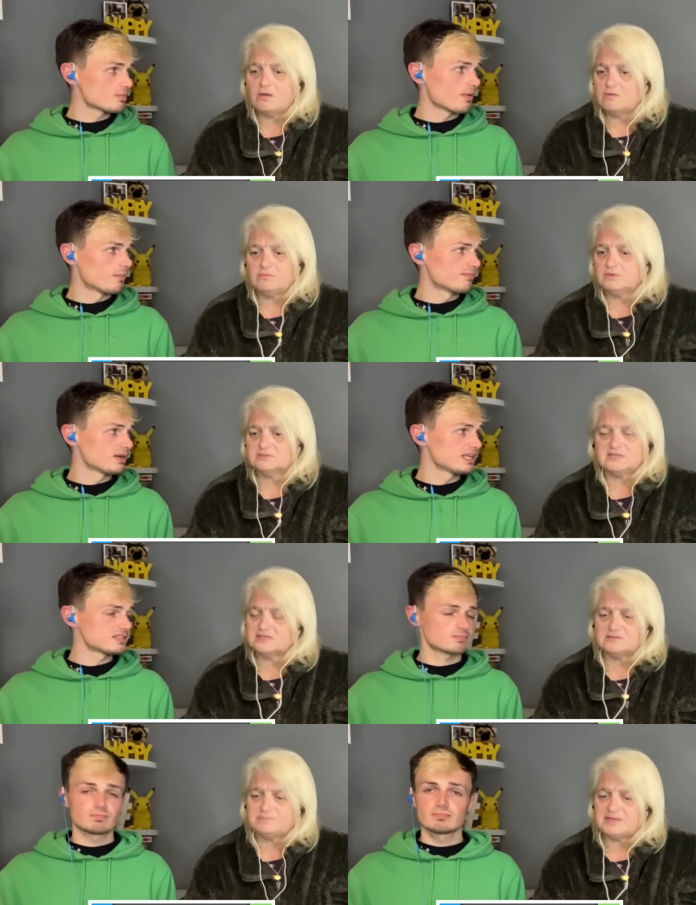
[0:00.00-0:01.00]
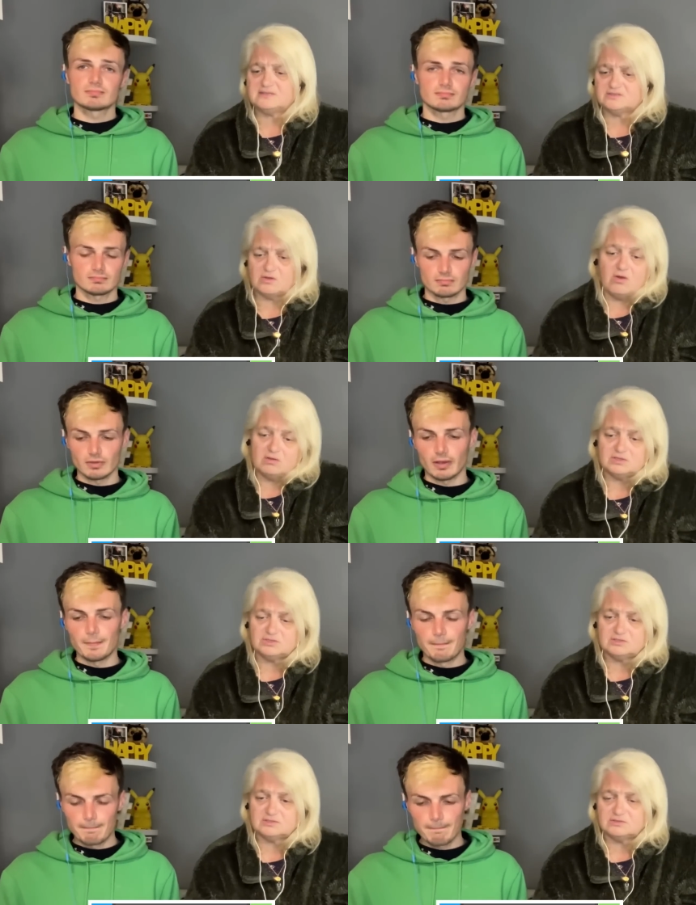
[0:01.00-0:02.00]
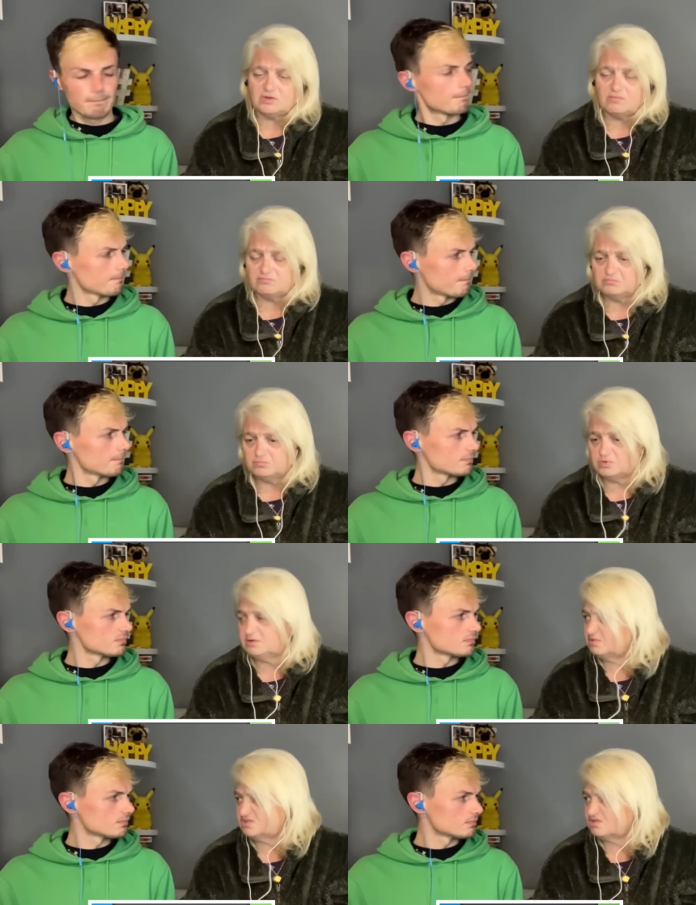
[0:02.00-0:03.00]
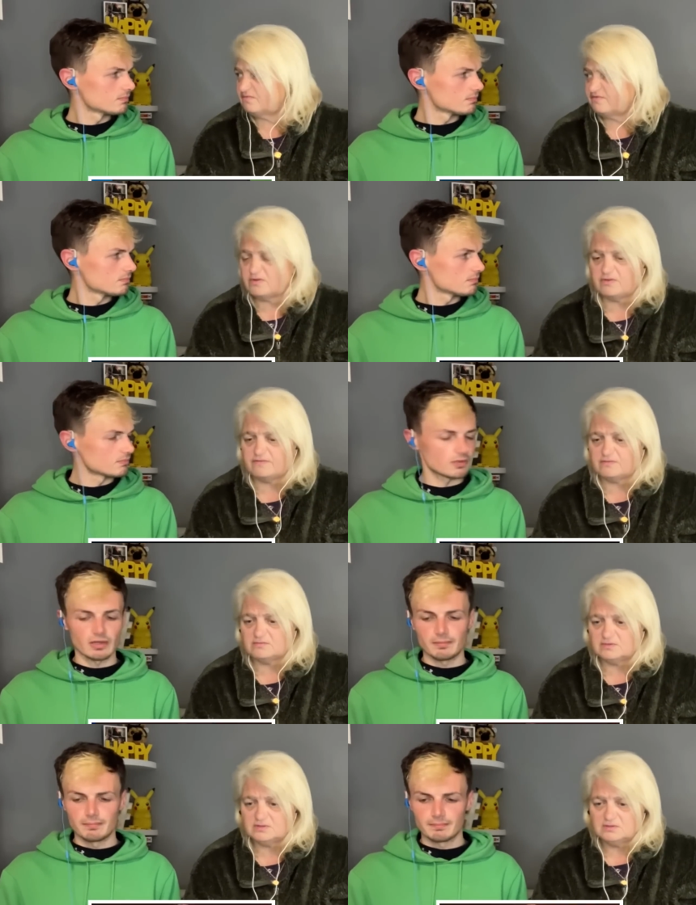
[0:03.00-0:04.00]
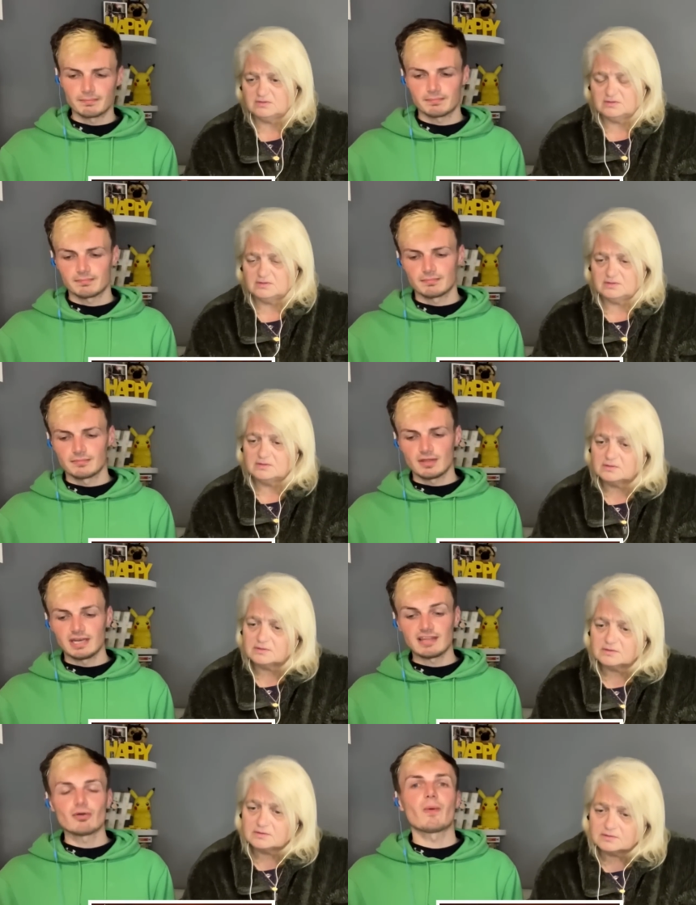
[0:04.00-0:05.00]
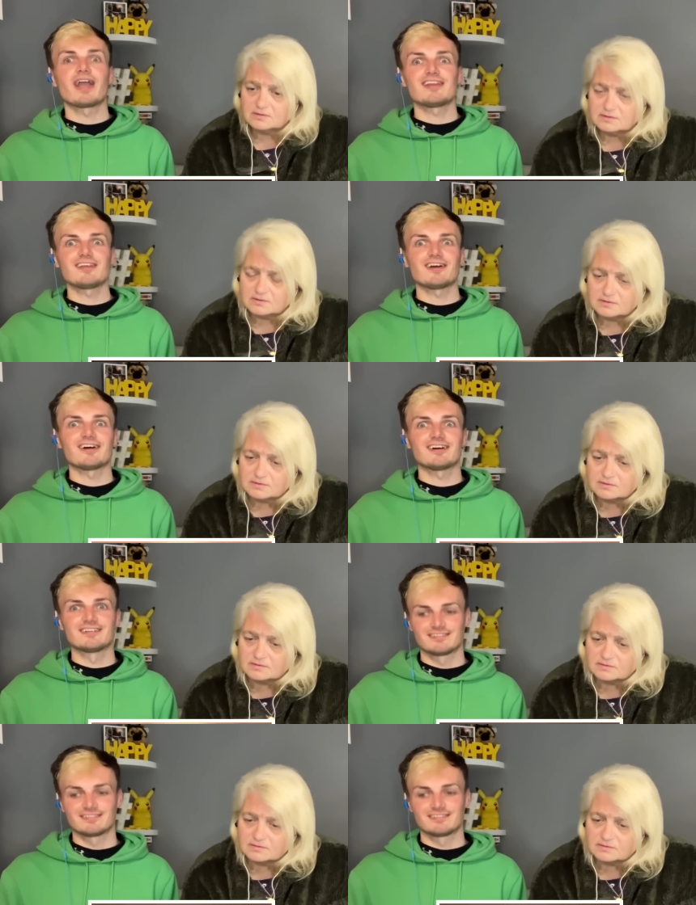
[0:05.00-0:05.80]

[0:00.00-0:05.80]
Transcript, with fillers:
Speaker 1: the bottom of my list. It's a bad song.
Speaker 2: No. It's
Speaker 1: just not one of my top 5.
Speaker 2: No. Lithuania.